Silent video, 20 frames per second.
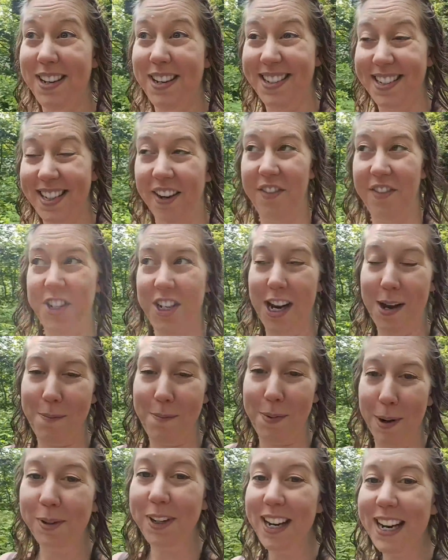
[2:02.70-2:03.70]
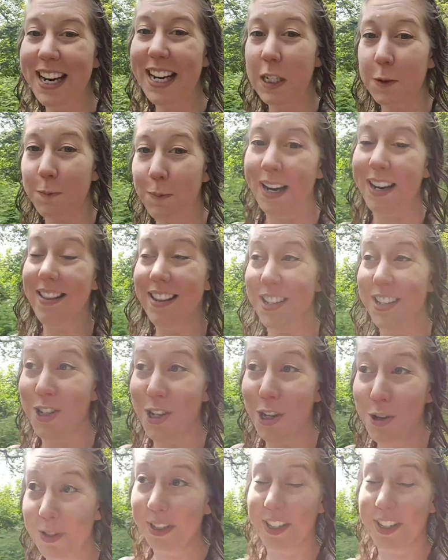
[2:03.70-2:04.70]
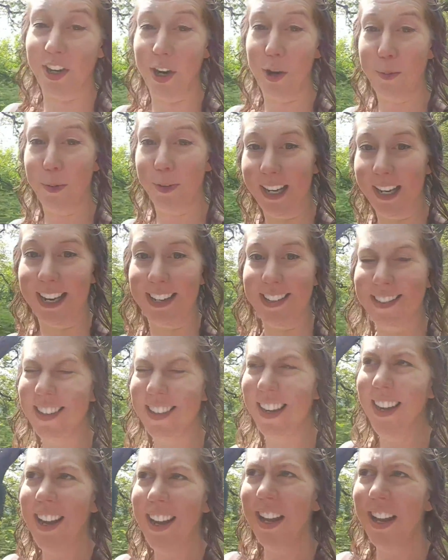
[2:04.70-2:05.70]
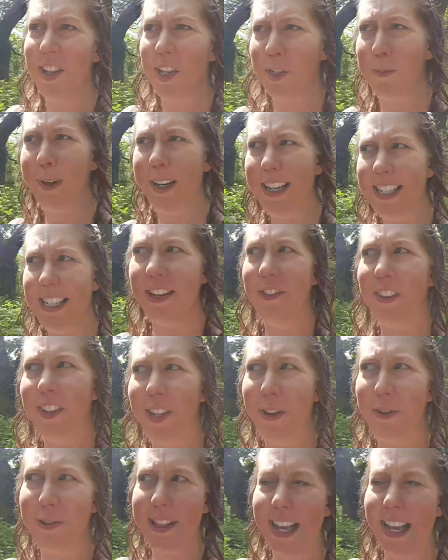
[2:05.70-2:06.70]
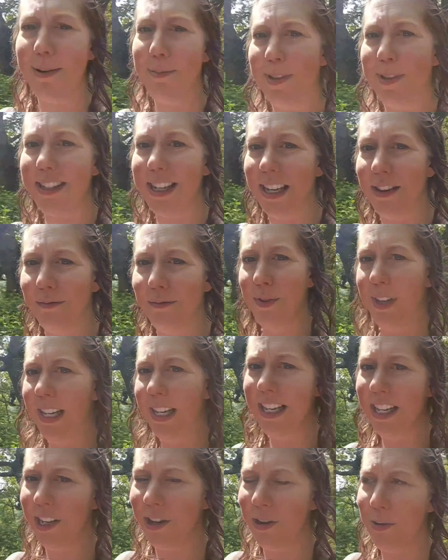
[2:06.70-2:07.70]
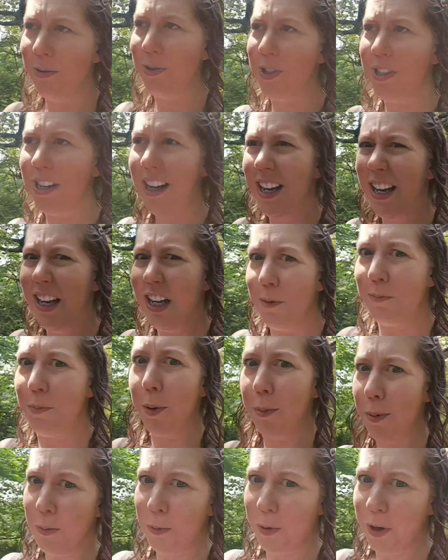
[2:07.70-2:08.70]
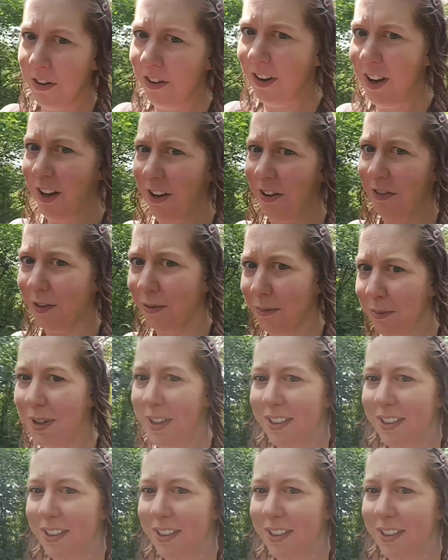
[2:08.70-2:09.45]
discovered yet, but I'm going to explain this using a noble gas, just because if I used the elements he really used, you probably wouldn't have heard of them.